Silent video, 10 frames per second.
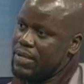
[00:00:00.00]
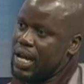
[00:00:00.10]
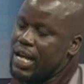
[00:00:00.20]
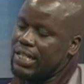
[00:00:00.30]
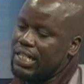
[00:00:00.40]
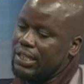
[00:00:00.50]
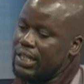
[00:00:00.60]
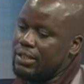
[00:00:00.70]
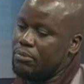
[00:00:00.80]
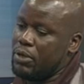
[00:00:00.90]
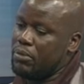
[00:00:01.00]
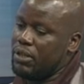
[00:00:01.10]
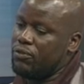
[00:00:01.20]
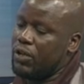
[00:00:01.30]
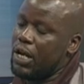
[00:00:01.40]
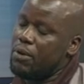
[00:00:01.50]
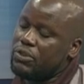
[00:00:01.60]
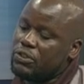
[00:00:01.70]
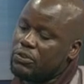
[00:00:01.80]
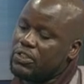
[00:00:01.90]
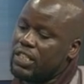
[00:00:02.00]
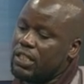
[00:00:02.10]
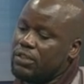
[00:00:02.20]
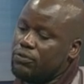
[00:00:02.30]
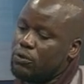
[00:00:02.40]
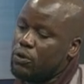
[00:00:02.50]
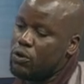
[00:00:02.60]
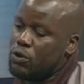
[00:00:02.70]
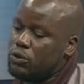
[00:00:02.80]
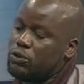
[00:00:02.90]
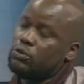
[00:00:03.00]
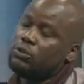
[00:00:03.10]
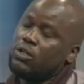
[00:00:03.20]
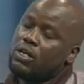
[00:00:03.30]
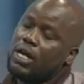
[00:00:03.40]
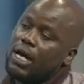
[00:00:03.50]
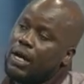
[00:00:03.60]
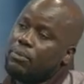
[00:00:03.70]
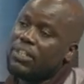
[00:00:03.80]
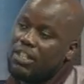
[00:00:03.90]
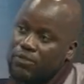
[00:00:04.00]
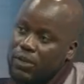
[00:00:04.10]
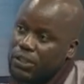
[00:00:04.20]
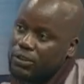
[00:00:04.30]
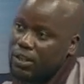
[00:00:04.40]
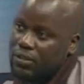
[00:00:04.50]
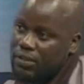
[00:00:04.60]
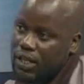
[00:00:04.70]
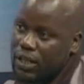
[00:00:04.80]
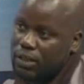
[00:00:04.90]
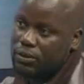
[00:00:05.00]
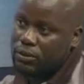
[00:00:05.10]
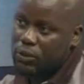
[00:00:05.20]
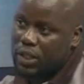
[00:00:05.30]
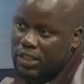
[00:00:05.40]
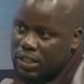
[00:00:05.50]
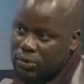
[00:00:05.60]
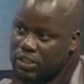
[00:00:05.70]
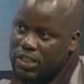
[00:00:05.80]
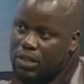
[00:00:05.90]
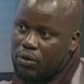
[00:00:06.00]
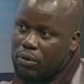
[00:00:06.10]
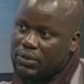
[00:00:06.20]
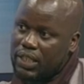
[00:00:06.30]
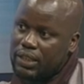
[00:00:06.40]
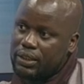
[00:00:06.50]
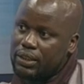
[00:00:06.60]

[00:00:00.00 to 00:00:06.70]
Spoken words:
Yeah, and maybe if you allow me just to say that if you go on to mediafocusonaafrica.org, which is our website,